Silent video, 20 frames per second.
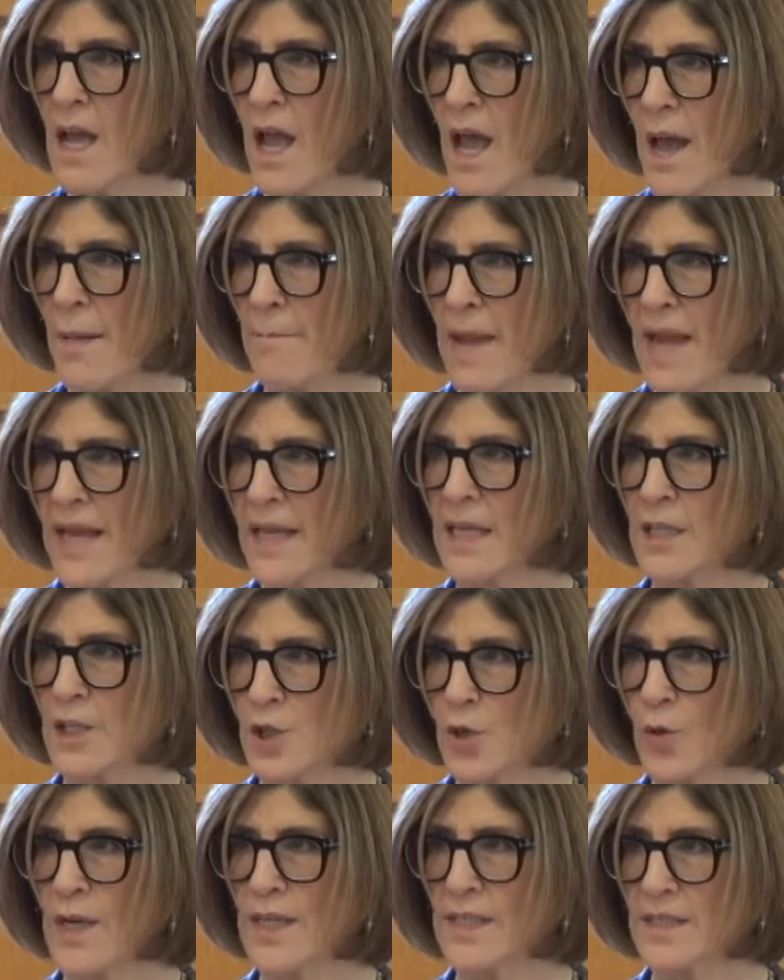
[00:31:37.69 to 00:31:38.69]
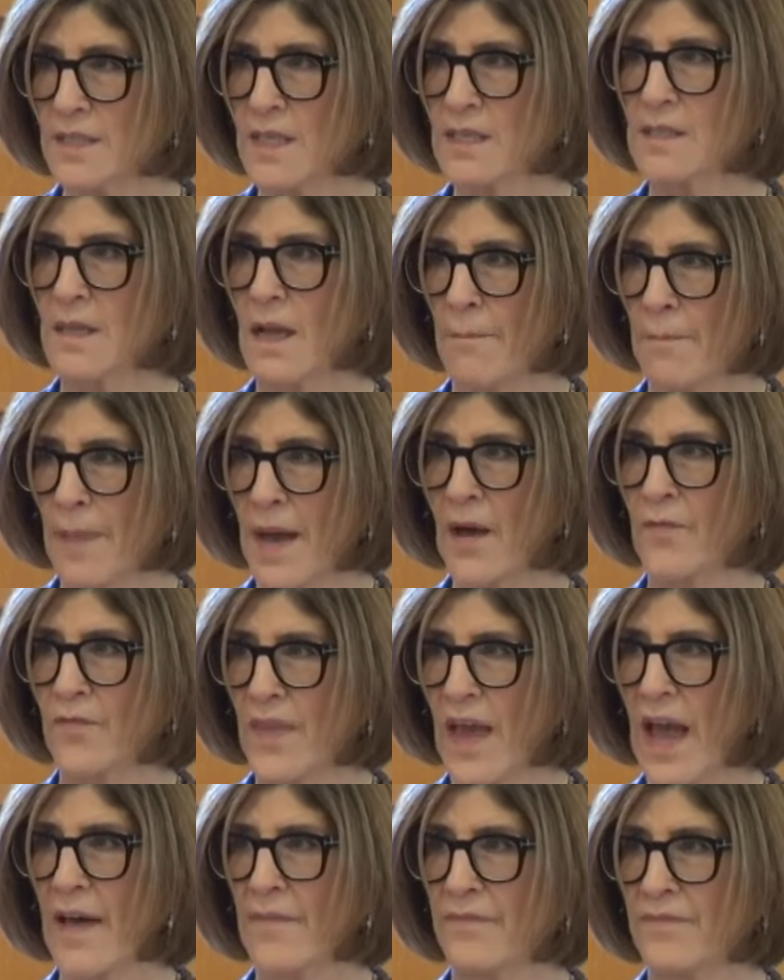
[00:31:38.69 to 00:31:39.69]
and making choices about
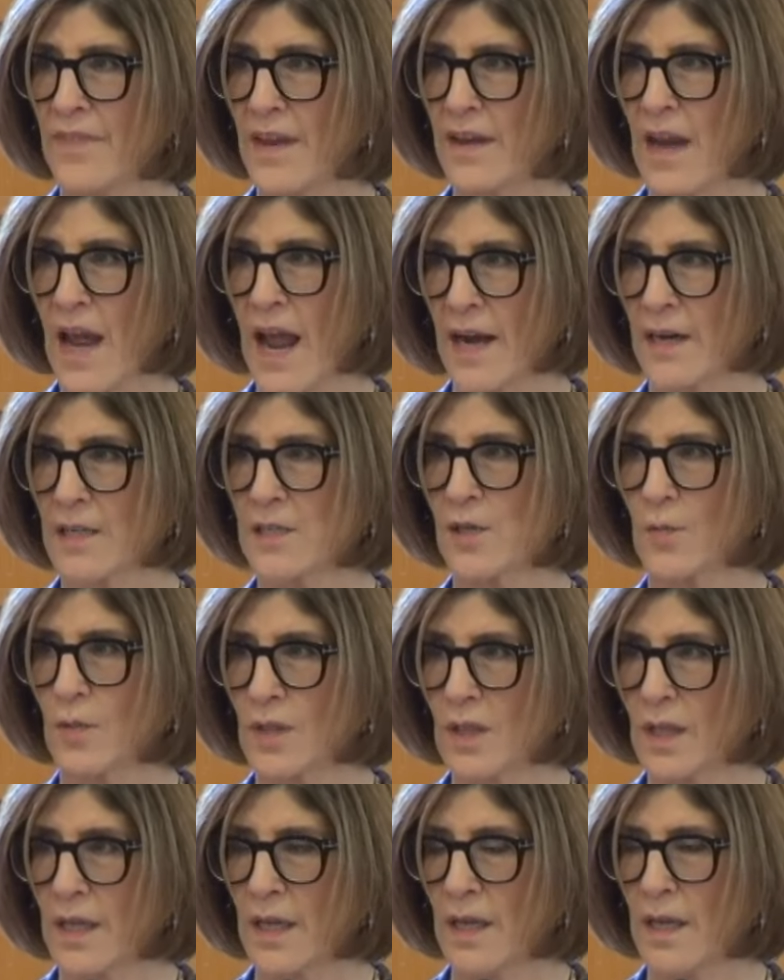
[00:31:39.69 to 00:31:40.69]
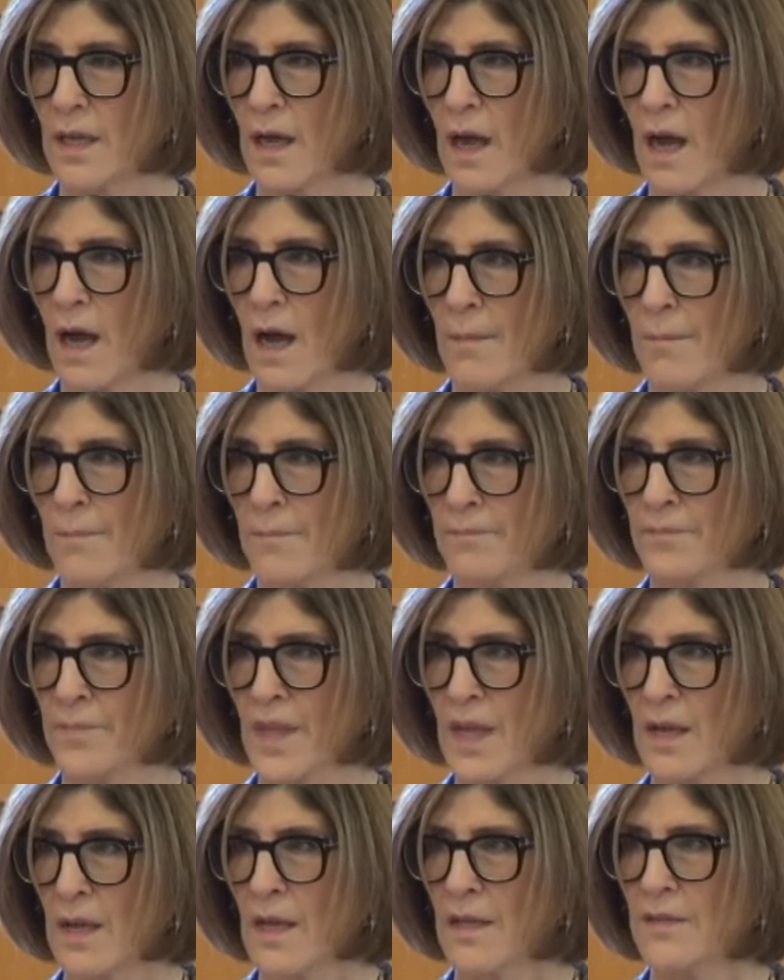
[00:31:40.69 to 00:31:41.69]
that than actually um,
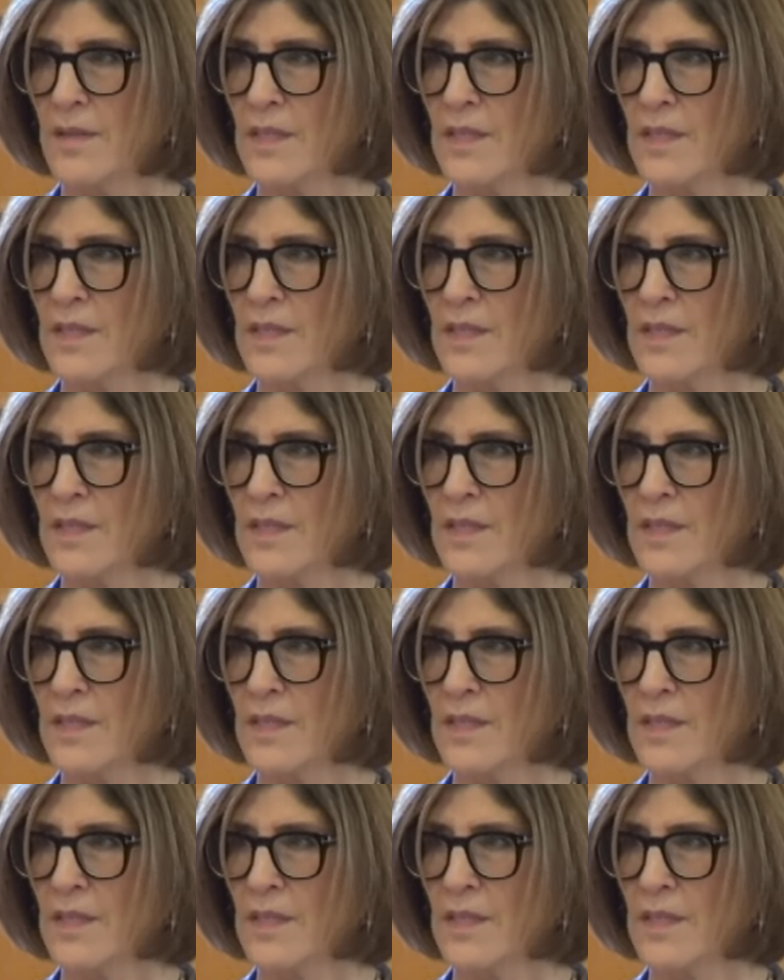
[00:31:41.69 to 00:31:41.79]
the